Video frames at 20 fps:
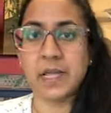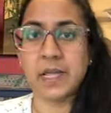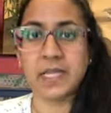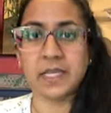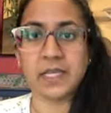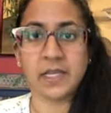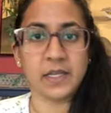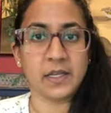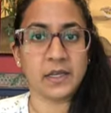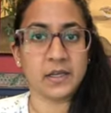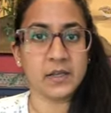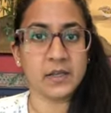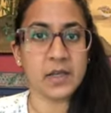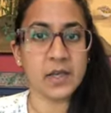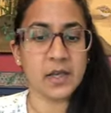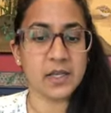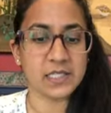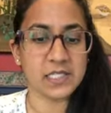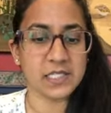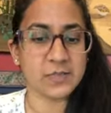to make it
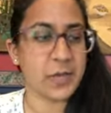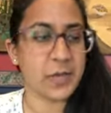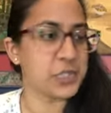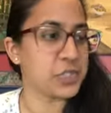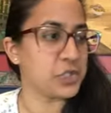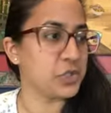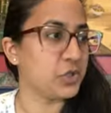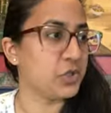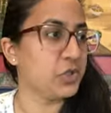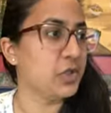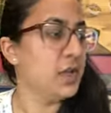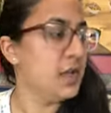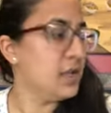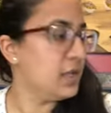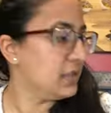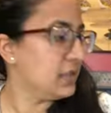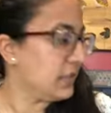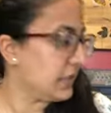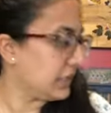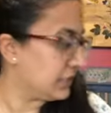a special,
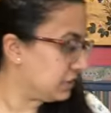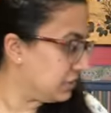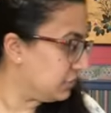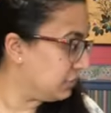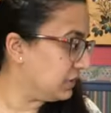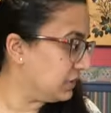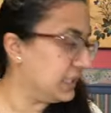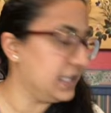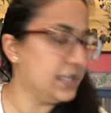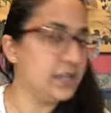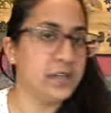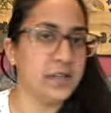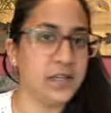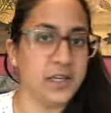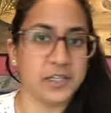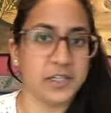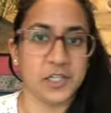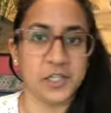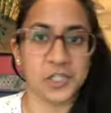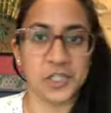like, unique
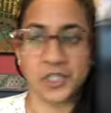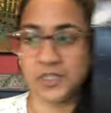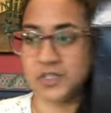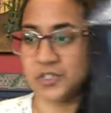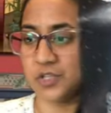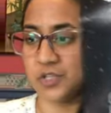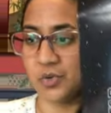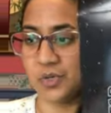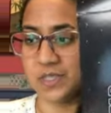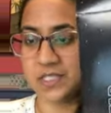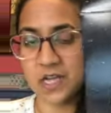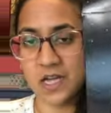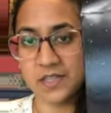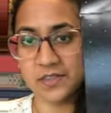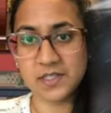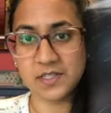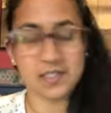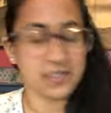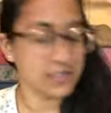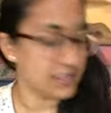edition. So it's
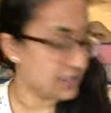got the